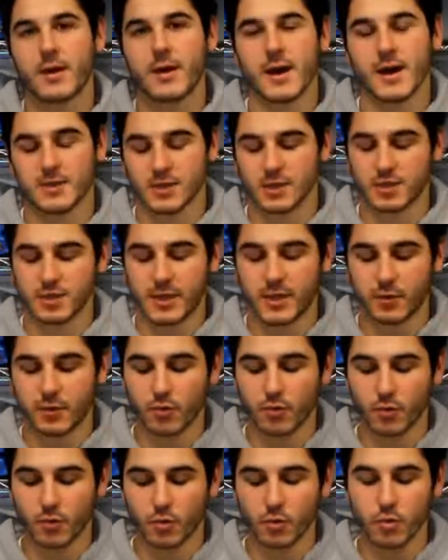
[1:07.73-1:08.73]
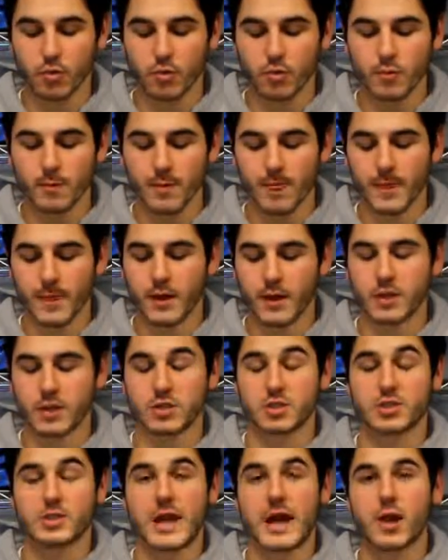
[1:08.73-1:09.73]
As a general rule, a
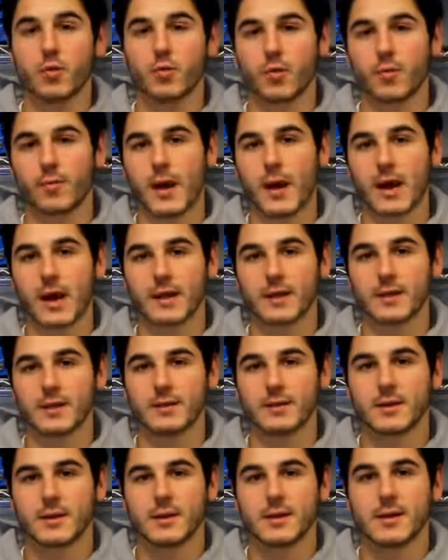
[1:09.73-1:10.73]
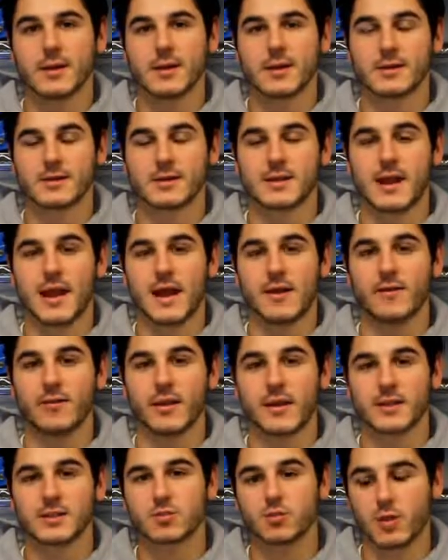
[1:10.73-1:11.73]
shallower pocket is going to have
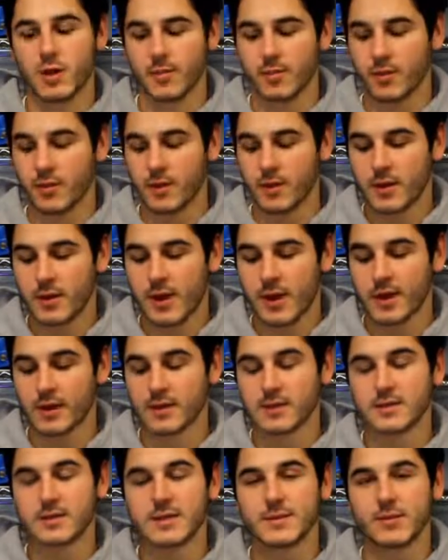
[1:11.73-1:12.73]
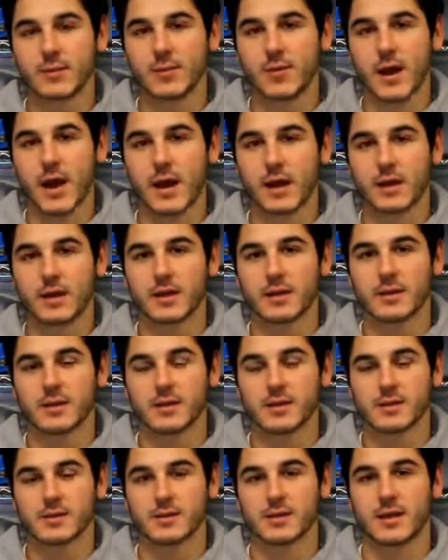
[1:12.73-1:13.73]
less whip, and a deeper pocket
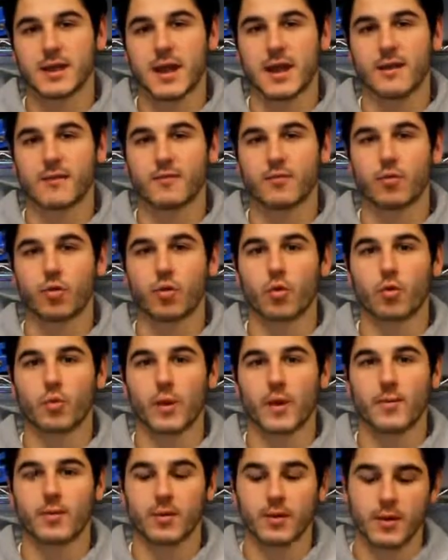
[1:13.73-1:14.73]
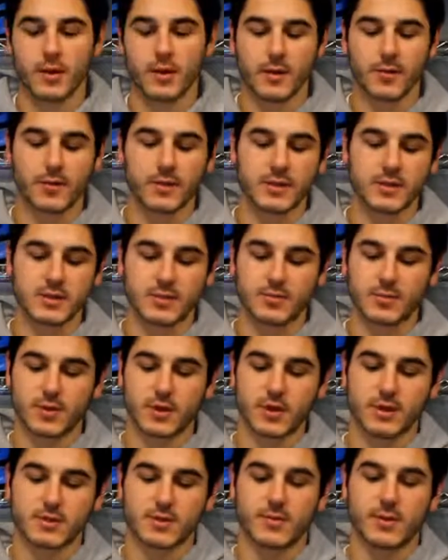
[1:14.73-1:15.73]
is going to have more whip. This is
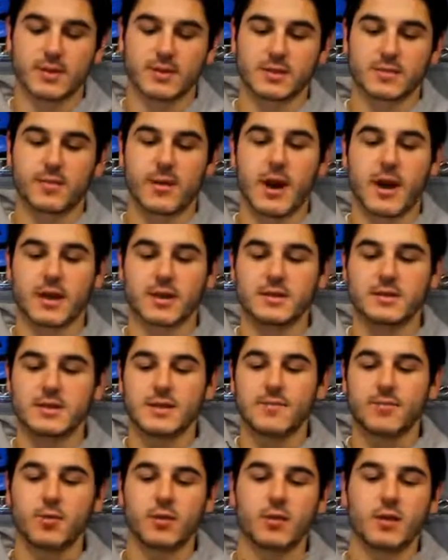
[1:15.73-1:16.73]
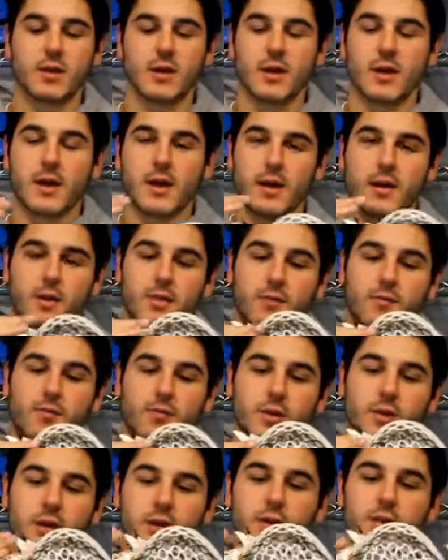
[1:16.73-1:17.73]
because it makes the pocket deeper, and therefore
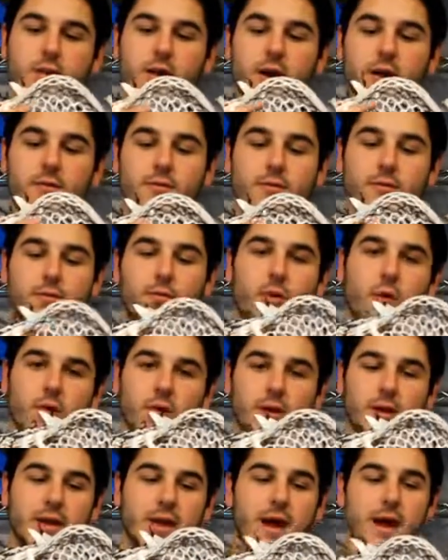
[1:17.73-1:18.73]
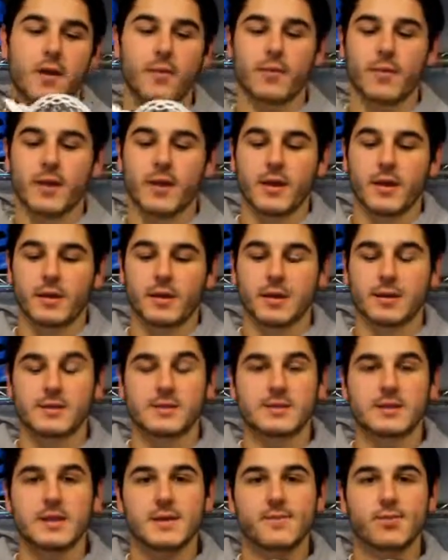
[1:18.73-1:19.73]
the incline for the ball to get out gets
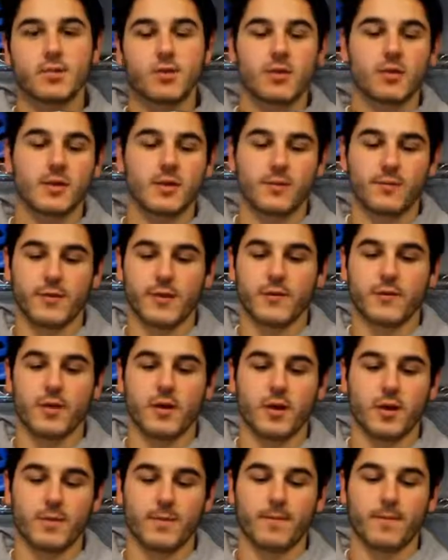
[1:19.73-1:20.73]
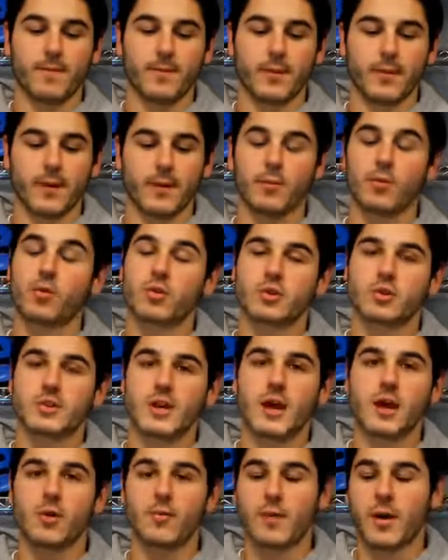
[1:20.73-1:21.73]
steeper. If you have a more
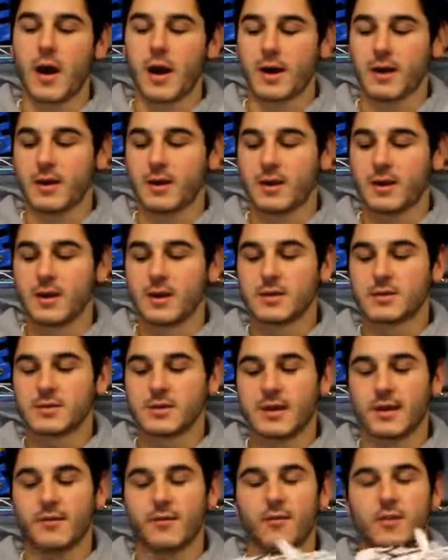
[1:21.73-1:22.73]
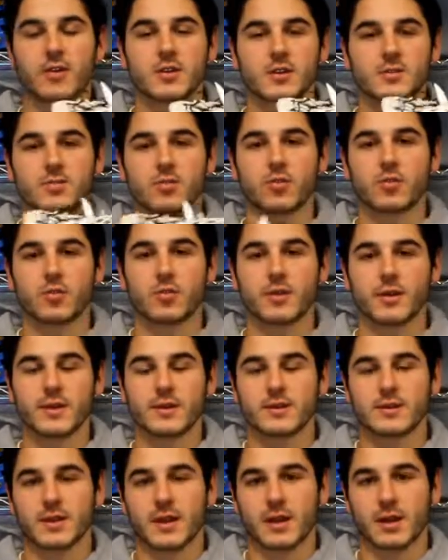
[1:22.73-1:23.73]
shallow pocket, it's going to have a very smooth
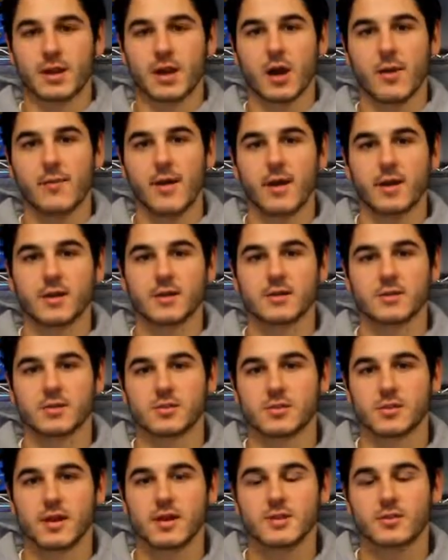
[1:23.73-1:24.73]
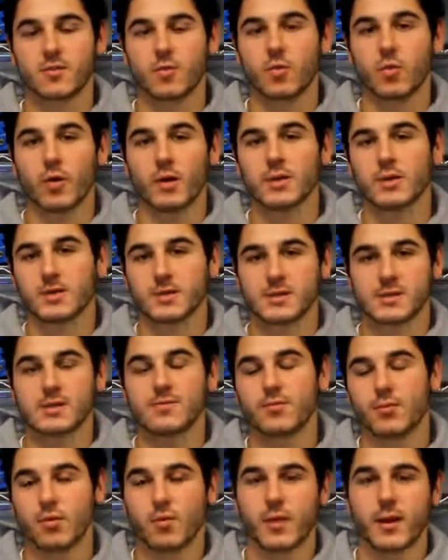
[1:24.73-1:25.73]
release and come out easier. So that's one
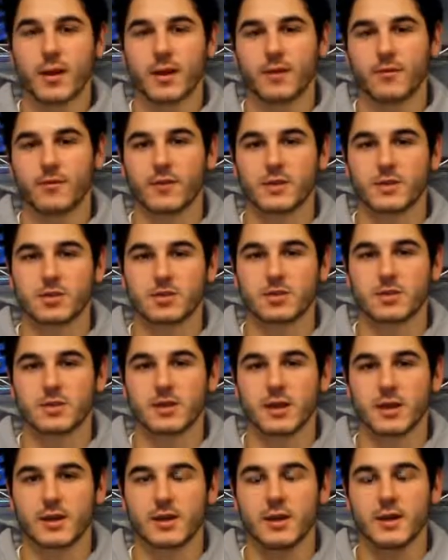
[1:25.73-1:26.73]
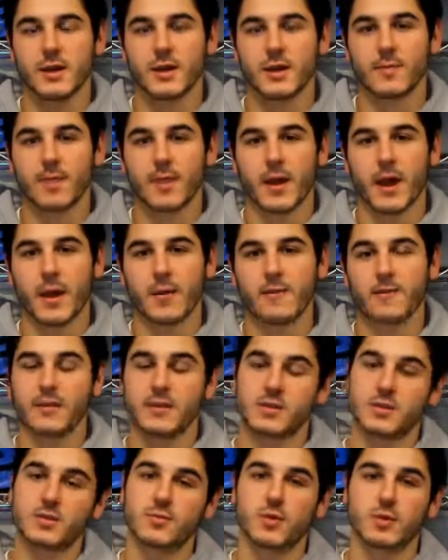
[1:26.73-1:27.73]
simple way to fix your stick. If it
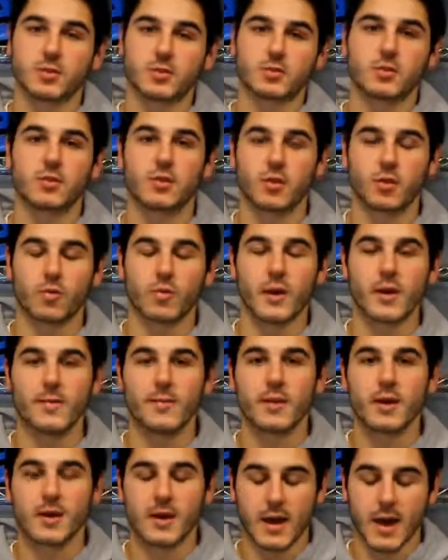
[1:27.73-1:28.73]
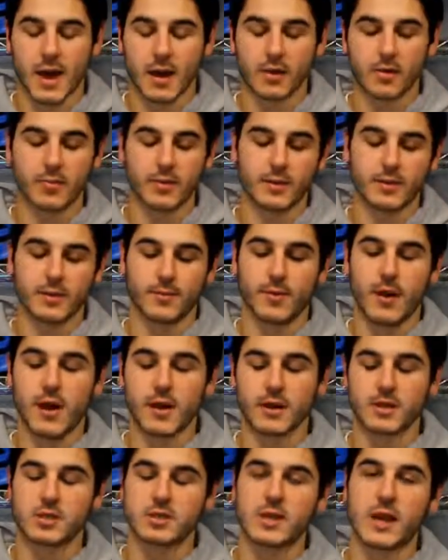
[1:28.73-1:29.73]
has too much or too little whip, either make the
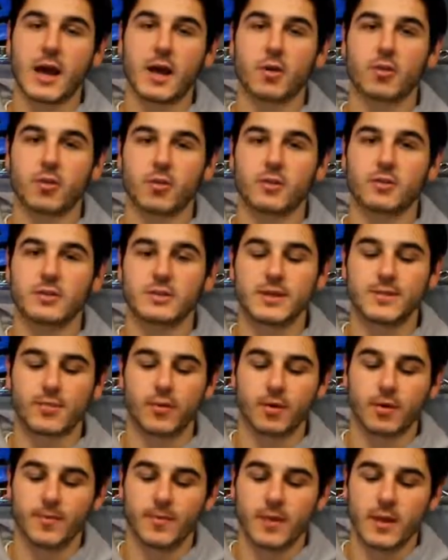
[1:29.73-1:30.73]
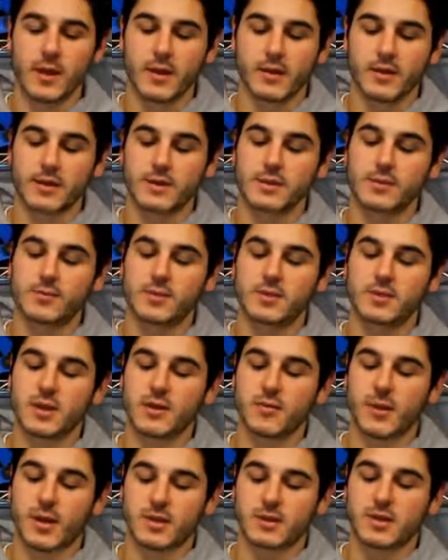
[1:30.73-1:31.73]
pocket shallower or deeper. This can be
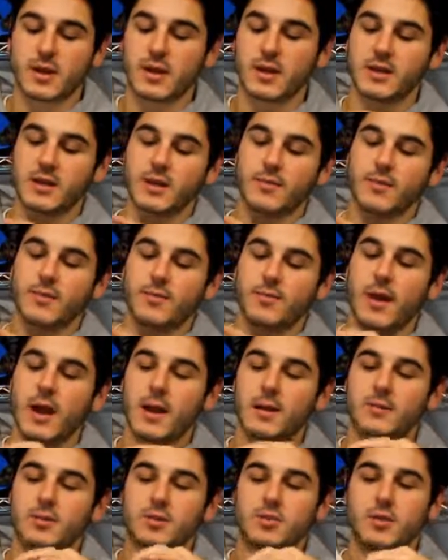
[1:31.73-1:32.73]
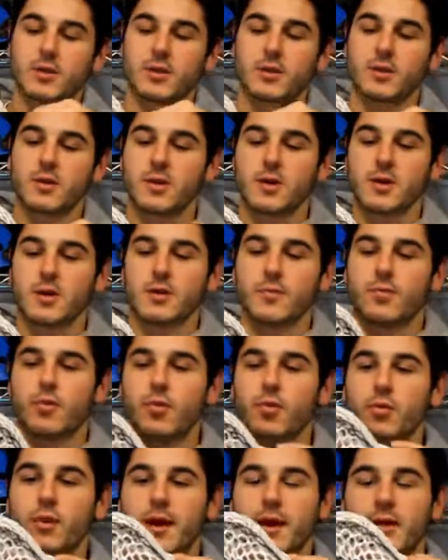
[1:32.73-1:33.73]
done by tightening up the bottom string,
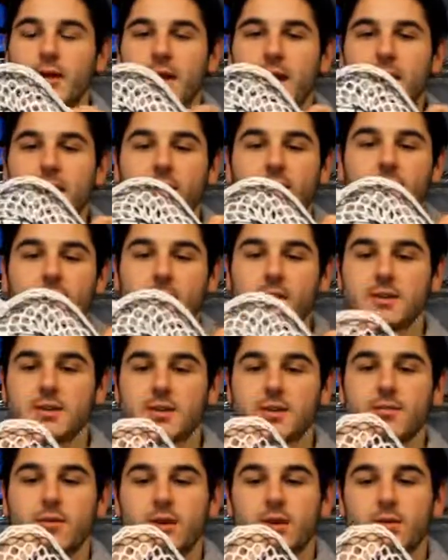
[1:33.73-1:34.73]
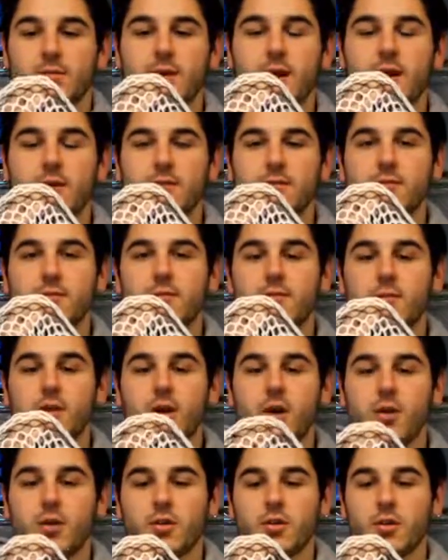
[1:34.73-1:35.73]
pull that down, and it's going to make your bottom
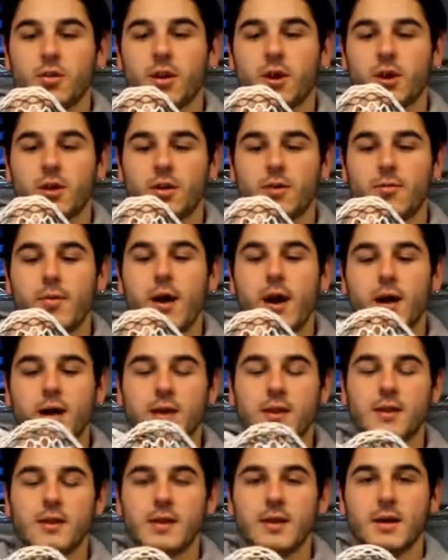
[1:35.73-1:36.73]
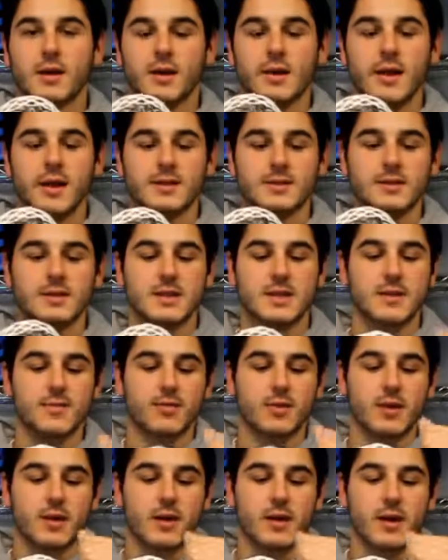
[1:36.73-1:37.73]
or your pocket less deep,
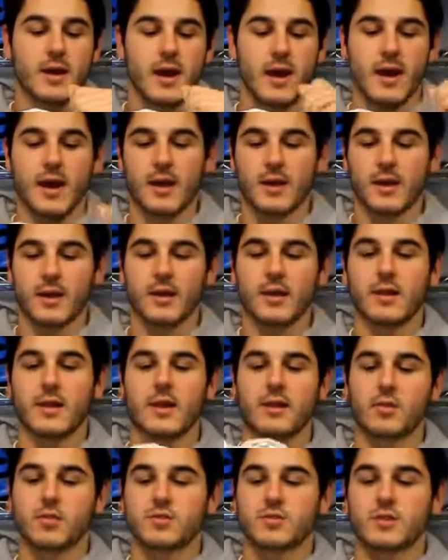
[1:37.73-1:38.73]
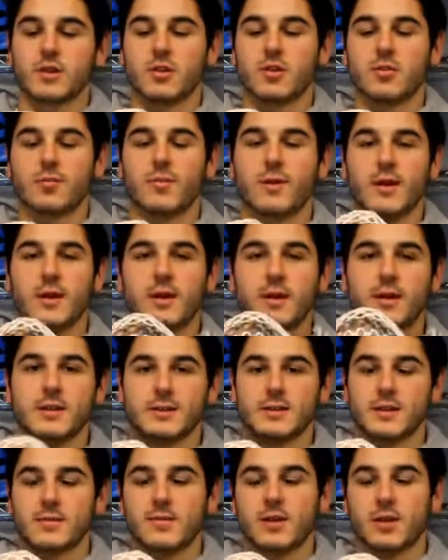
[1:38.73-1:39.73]
and let it loose a little bit, and it's
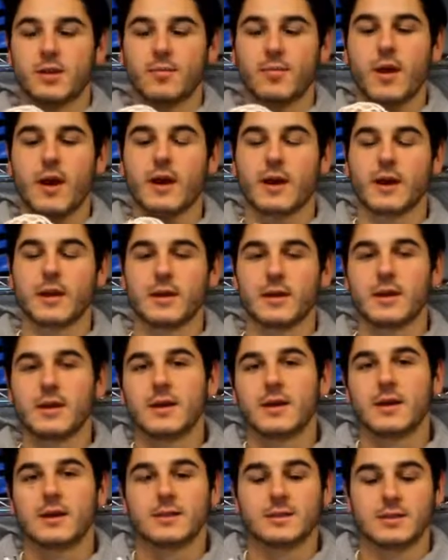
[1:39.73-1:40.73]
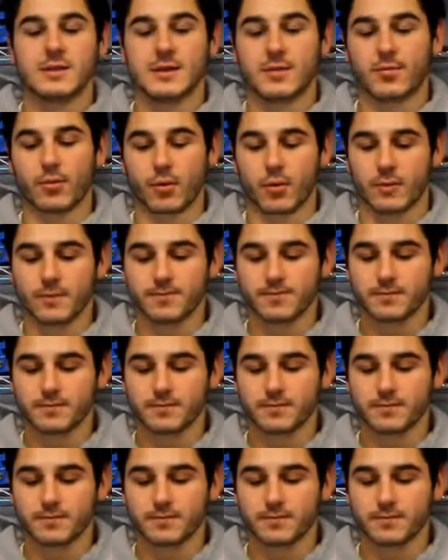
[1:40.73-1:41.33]
going to make your pocket deeper.